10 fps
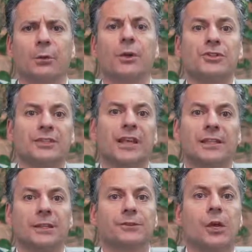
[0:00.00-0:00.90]
which
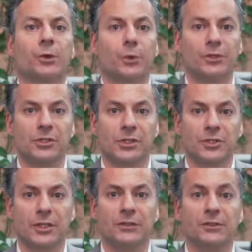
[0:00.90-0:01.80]
executives own which
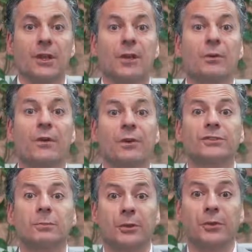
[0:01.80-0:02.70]
initiatives. We've
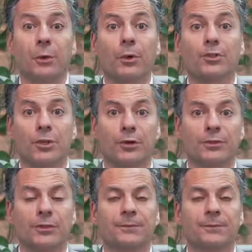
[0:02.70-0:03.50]
also built an org chart.